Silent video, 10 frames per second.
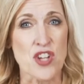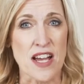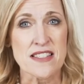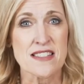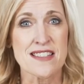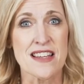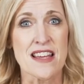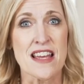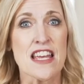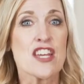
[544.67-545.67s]
just,
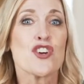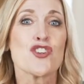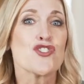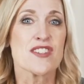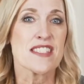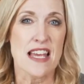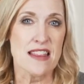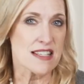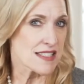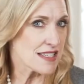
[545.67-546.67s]
he couldn't just say
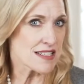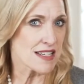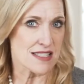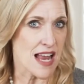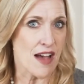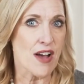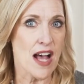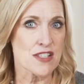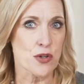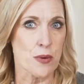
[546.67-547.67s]
that sin doesn't have
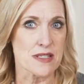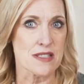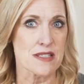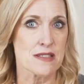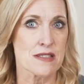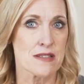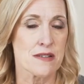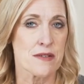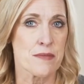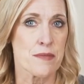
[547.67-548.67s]
consequences.
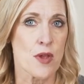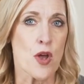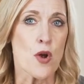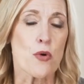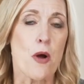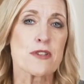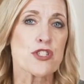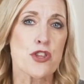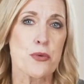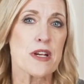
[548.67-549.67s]

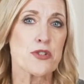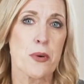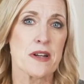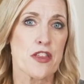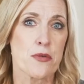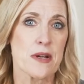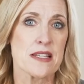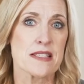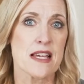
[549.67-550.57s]
Romans three twenty-three